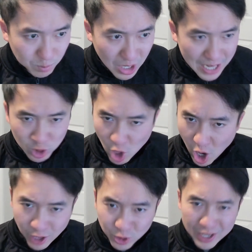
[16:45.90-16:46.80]
as
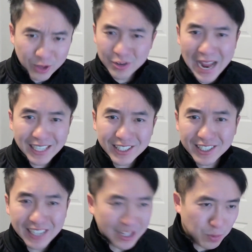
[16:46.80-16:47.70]
long as they're like their
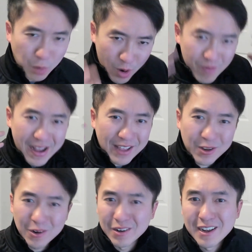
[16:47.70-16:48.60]
nexus, like they're part of like
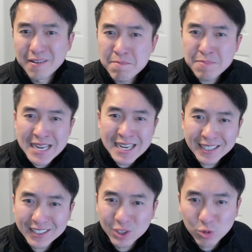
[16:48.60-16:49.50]
their
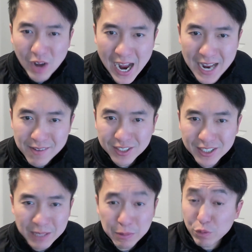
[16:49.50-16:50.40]
being survives, they
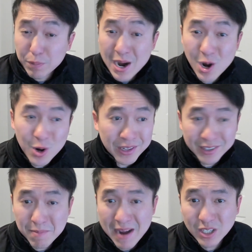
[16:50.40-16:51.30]
can be repaired and
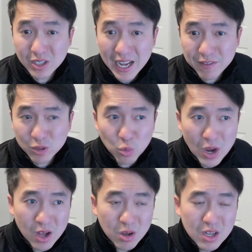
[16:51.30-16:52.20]
come back to life as
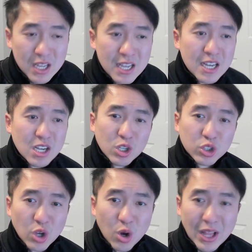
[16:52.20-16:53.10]
well.
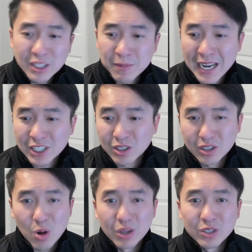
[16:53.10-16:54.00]
So that's something I should
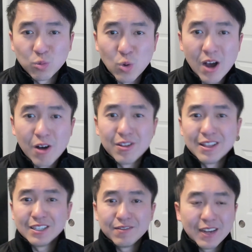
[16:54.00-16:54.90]
note as well in
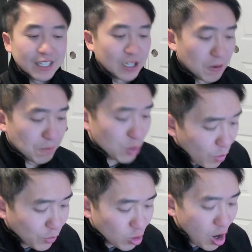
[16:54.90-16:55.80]
this video. But
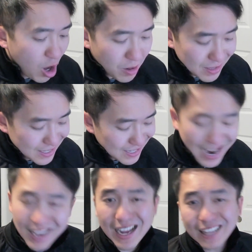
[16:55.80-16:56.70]
overall,
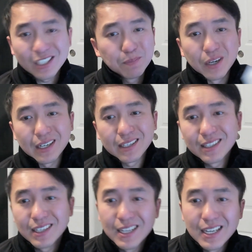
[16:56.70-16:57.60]
I like this book.
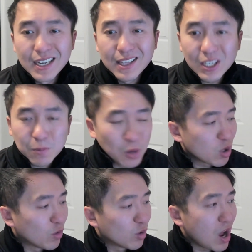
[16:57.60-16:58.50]
This book
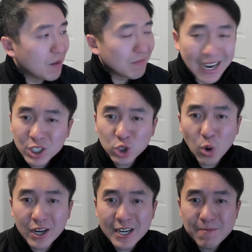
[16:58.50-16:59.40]
overall, I
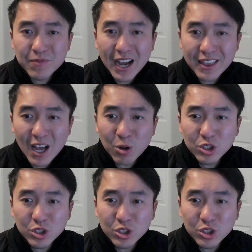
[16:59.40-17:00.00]
enjoyed it. I thought it was